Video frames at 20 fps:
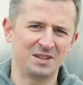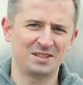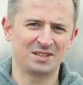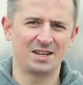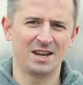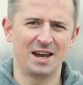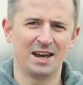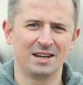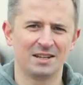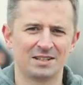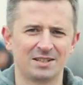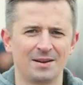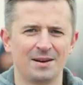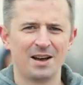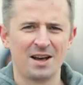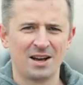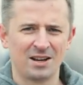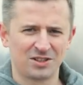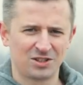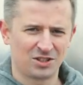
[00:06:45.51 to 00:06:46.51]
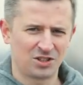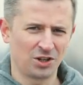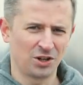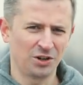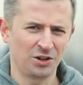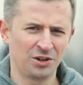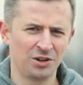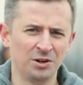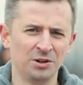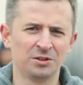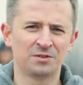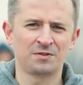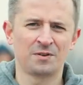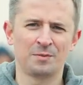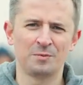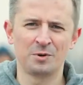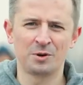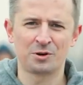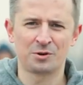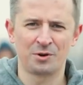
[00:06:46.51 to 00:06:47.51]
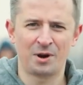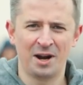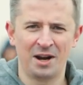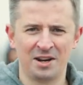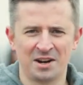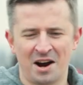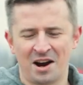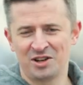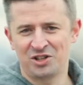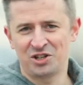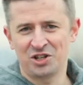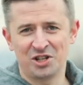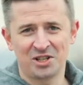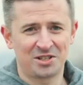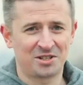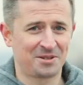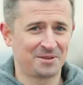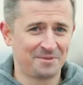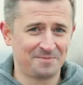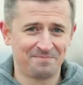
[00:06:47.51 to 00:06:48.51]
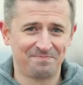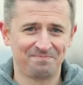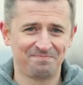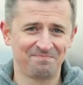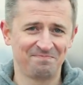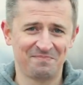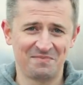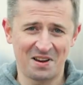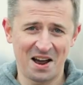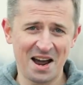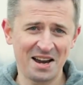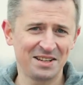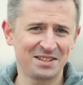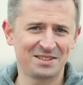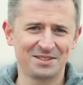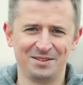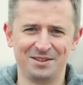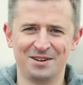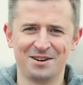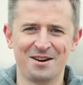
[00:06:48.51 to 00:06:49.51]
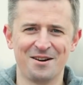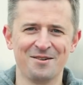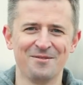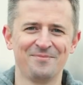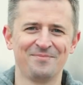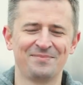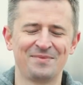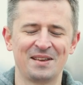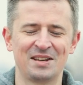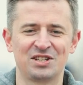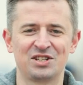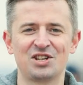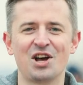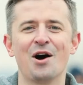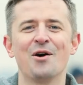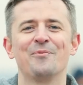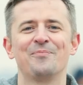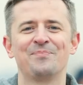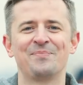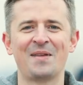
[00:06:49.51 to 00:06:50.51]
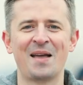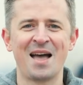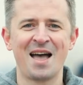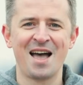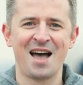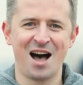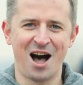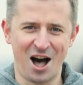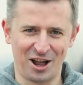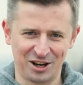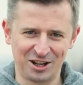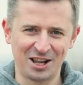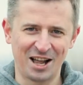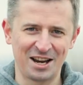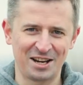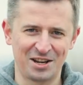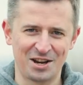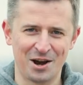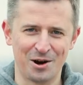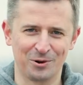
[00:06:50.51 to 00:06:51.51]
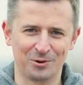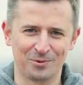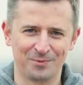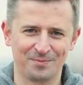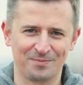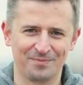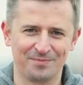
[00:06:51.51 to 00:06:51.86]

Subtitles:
these days, certain news from Ukraine are just nice, you know. So, on a light note,